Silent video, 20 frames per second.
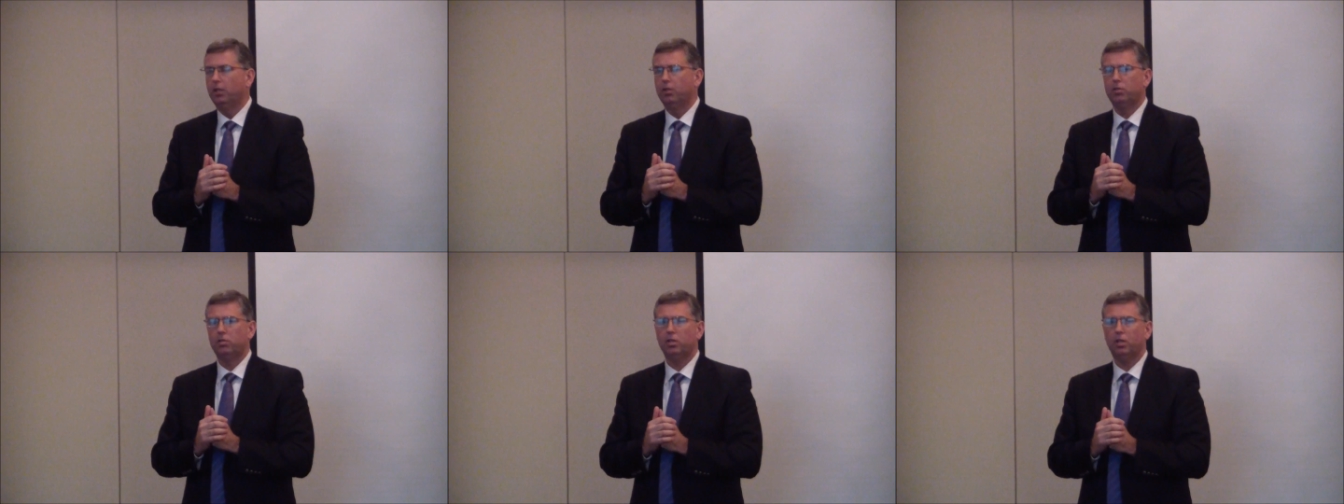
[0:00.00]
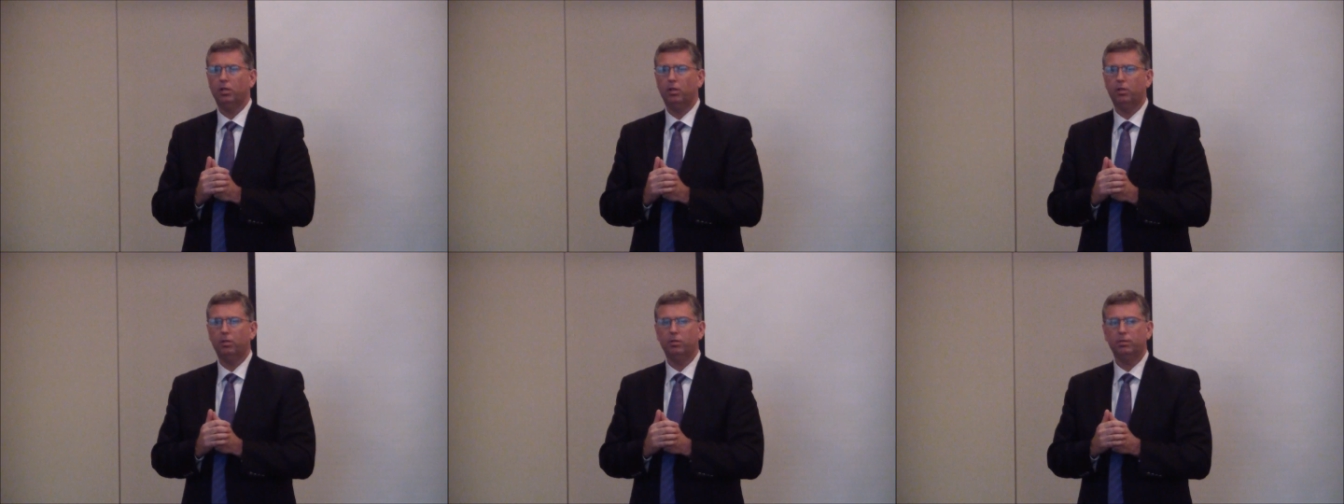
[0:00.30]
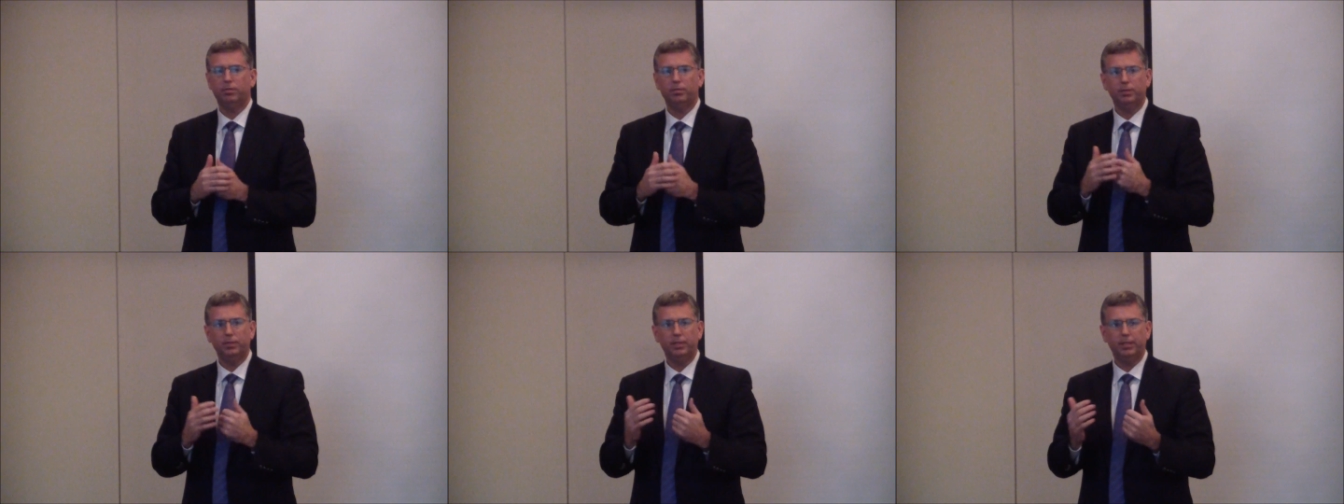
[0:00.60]

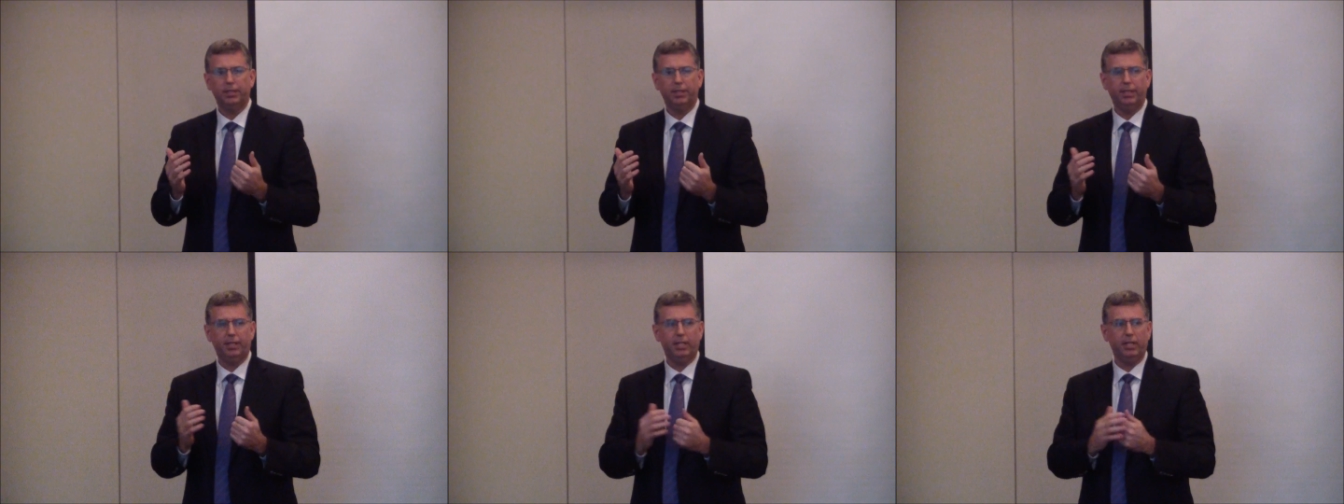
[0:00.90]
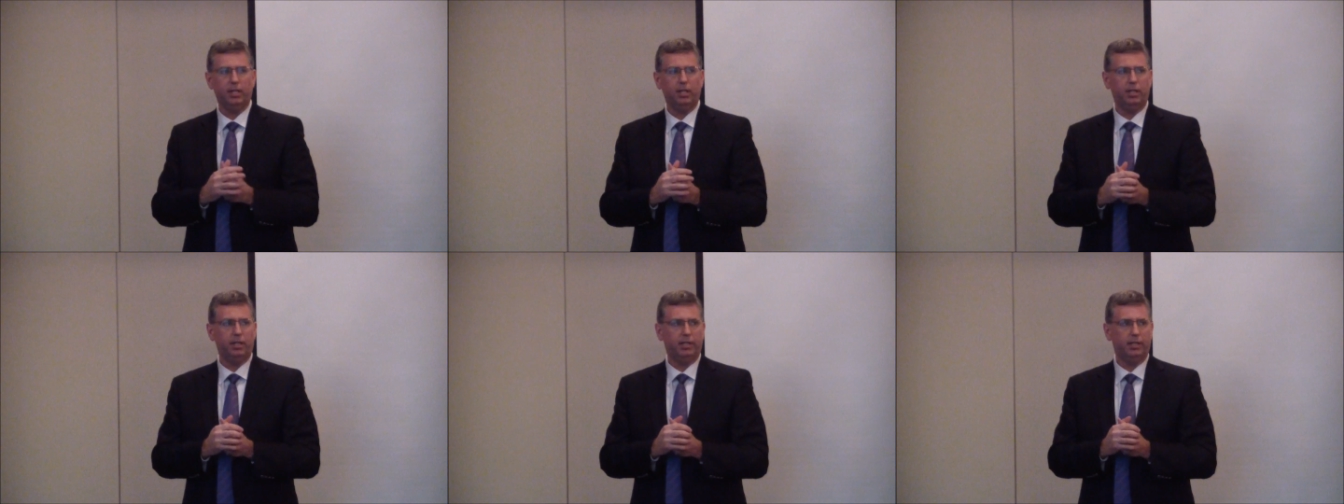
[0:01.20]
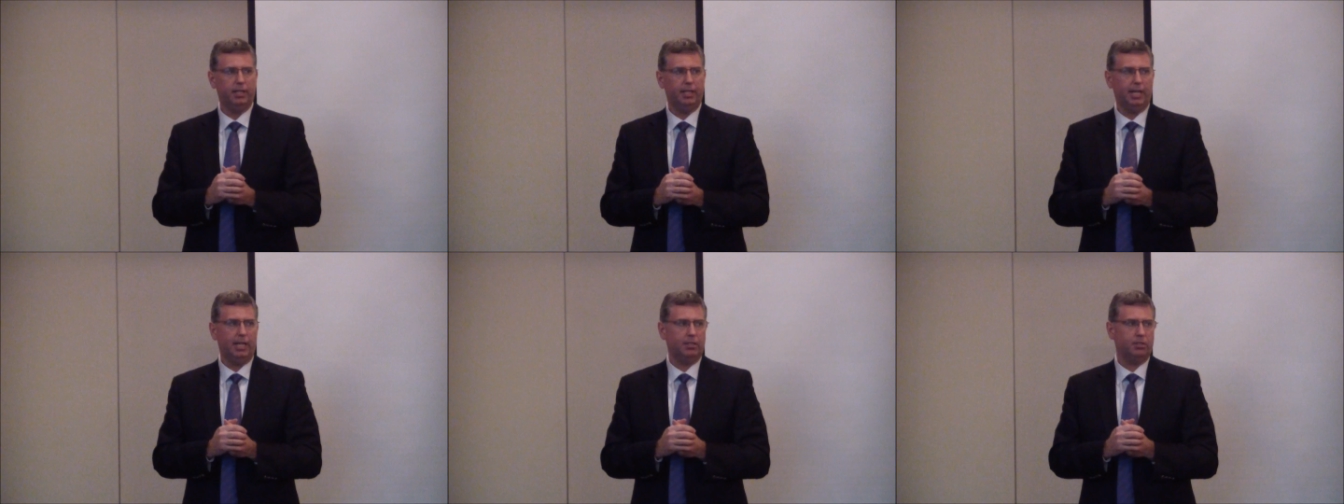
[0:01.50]
So
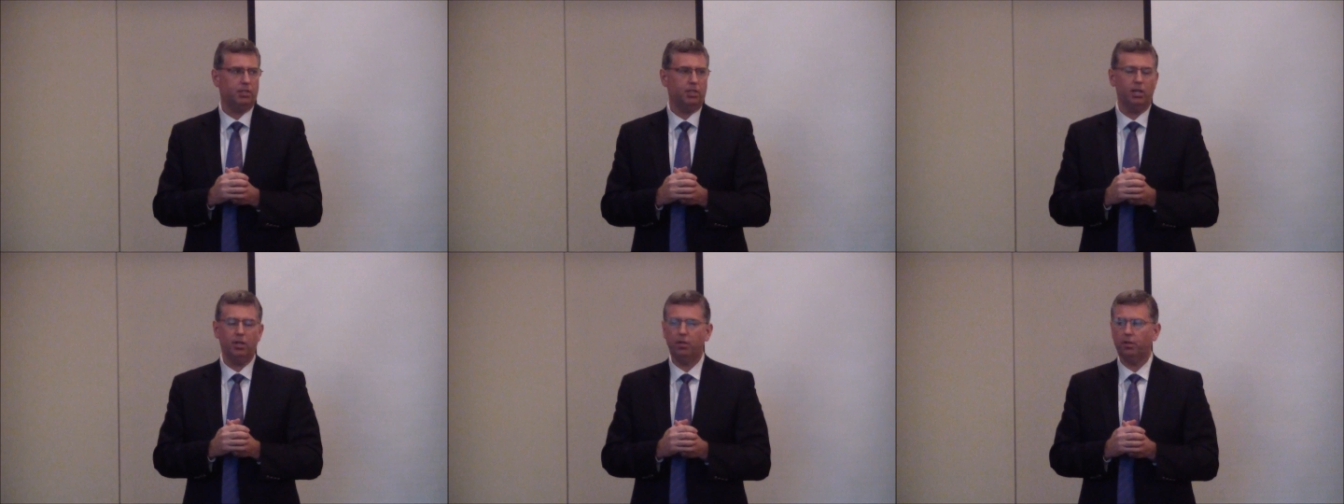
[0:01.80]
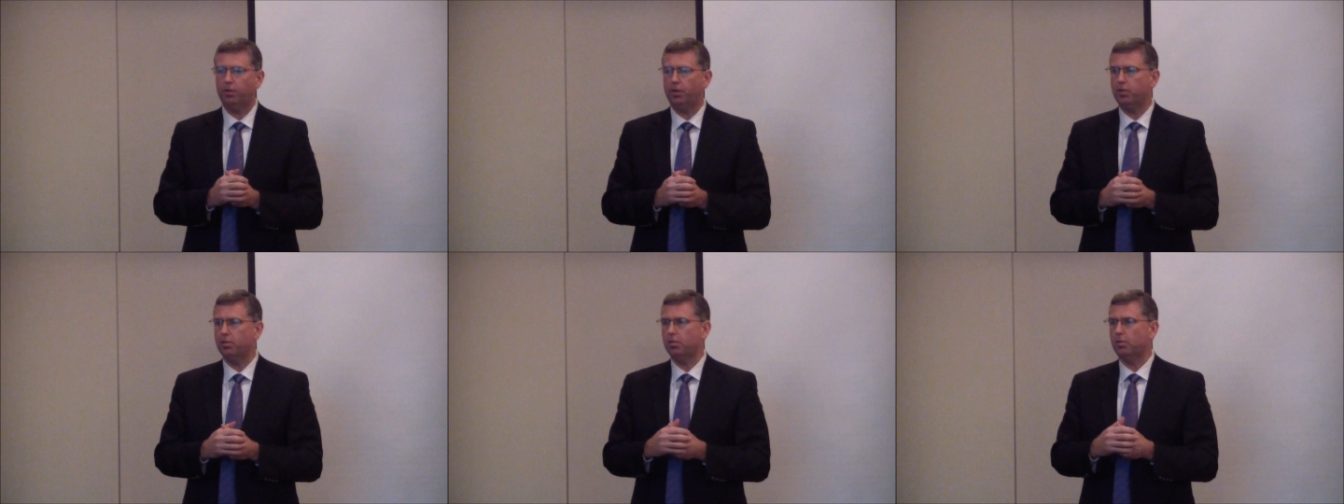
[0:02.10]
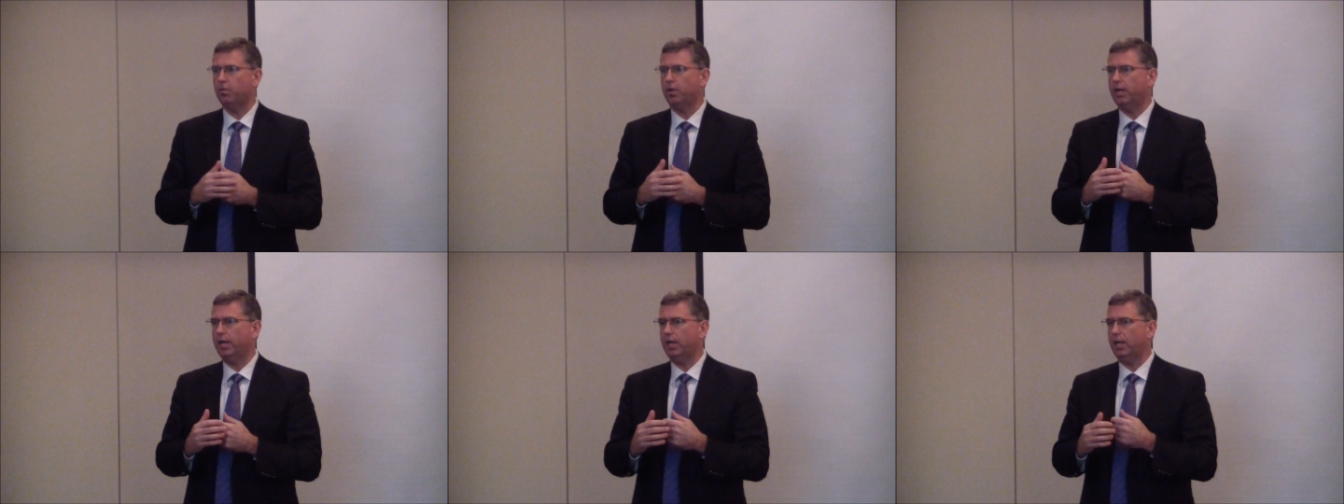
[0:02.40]
that's another
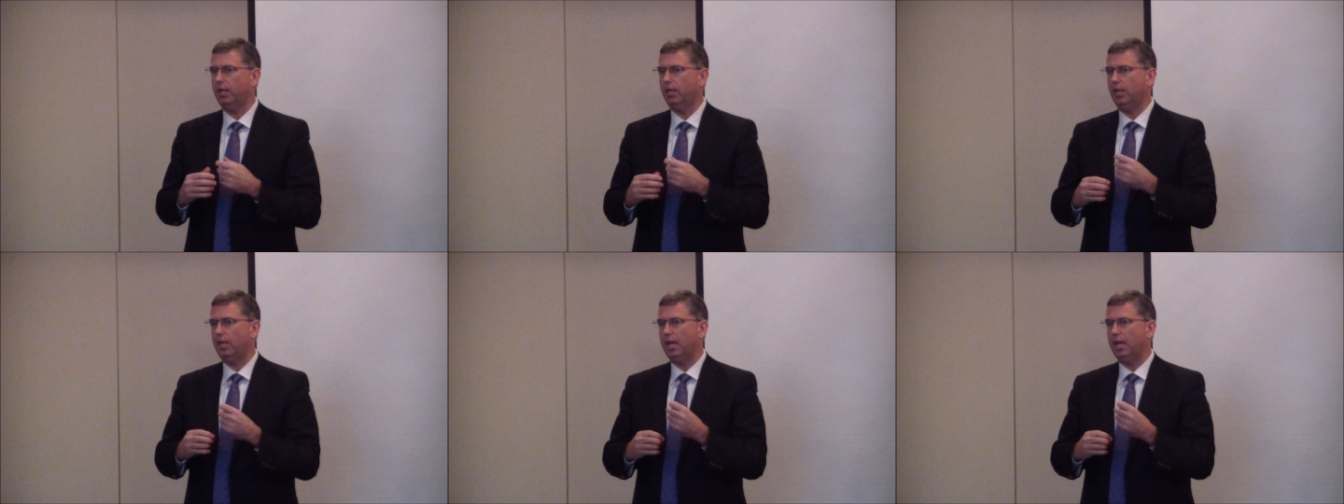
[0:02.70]
reason why,